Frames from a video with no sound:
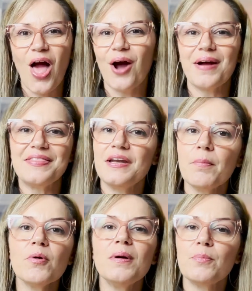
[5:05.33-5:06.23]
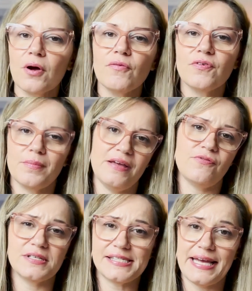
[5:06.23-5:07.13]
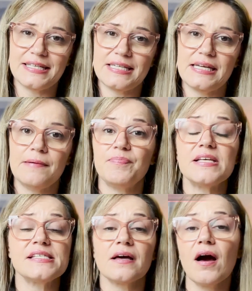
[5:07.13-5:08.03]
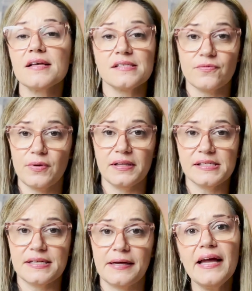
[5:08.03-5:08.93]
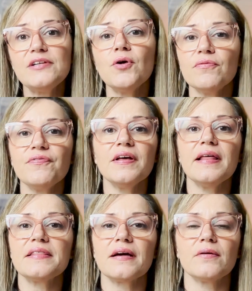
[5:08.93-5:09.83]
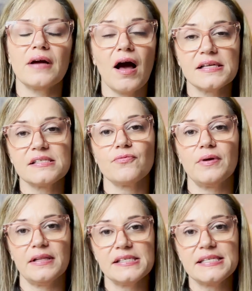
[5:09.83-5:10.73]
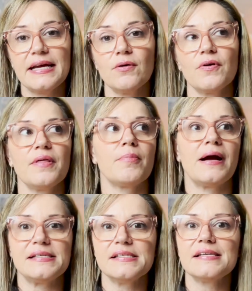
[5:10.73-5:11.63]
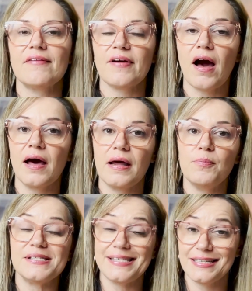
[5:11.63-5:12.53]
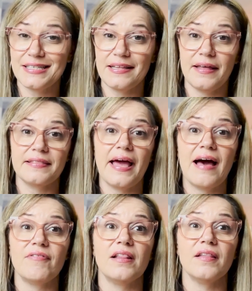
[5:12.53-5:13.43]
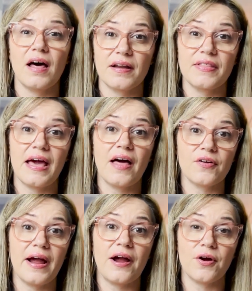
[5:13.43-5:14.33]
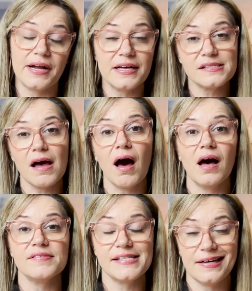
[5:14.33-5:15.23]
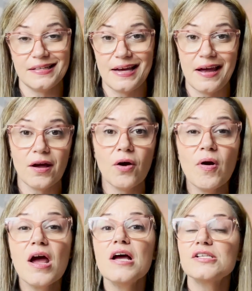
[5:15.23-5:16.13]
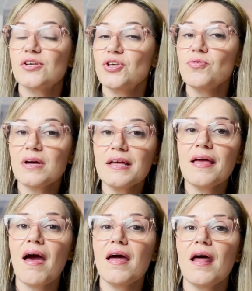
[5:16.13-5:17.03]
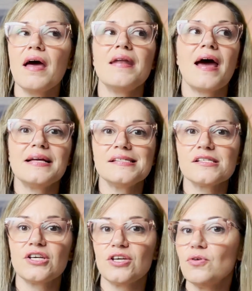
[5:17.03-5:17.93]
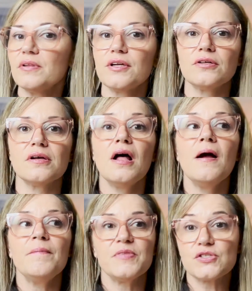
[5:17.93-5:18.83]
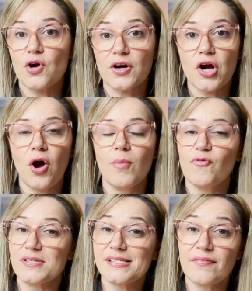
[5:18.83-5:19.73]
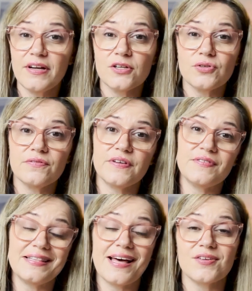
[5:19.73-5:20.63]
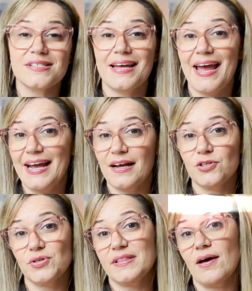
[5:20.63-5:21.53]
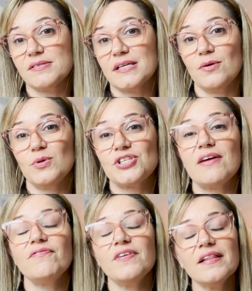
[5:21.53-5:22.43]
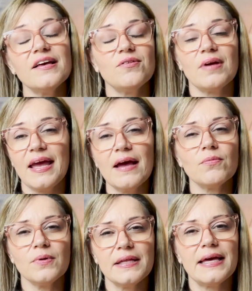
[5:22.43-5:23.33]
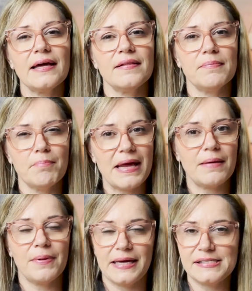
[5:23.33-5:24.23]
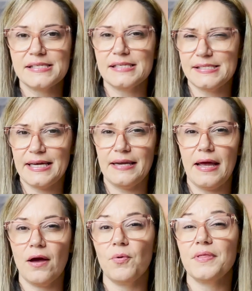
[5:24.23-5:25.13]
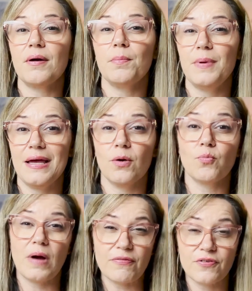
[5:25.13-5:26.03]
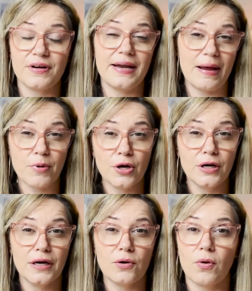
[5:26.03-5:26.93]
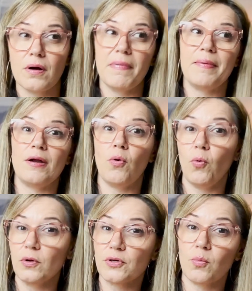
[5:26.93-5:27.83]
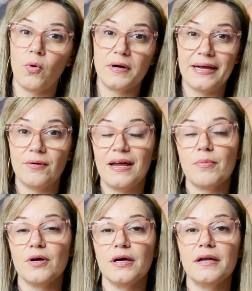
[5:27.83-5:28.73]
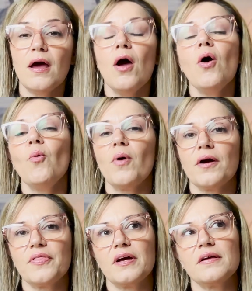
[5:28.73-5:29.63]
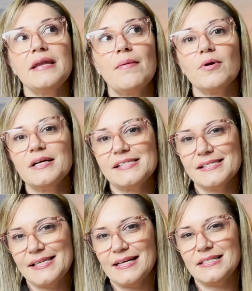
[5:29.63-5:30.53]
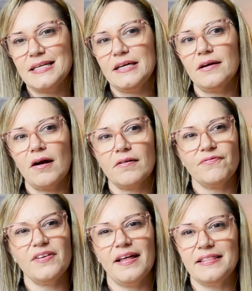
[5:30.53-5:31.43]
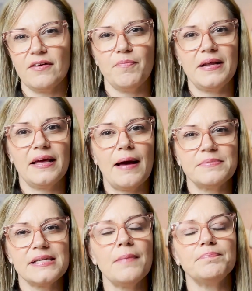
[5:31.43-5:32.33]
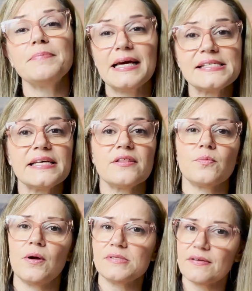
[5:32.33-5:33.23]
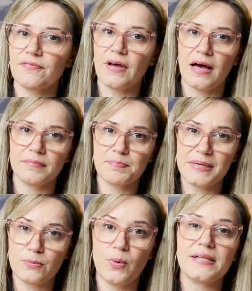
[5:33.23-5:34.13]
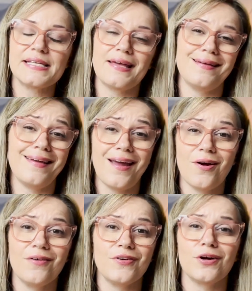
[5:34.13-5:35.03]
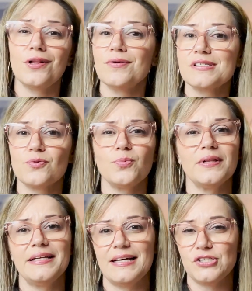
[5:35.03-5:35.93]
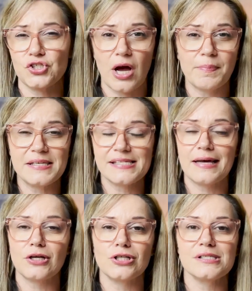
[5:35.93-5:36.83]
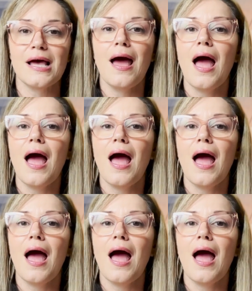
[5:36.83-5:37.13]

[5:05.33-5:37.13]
All right, the number one pro for me for Santee is the cost of real estate. I don't feel like the cost of real estate or the prices have caught up with Santee like they have a lot of the other areas of San Diego. So you can get a nice, cute little starter home for $750,000 to $800,000, which I feel like you can't really get in many places in San Diego without it being a rougher neighborhood or maybe an older, worn down neighborhood, where the neighborhoods in Santee feel like they've been kept up nicely. The roads have been well taken care of. You're close to really nice shopping centers.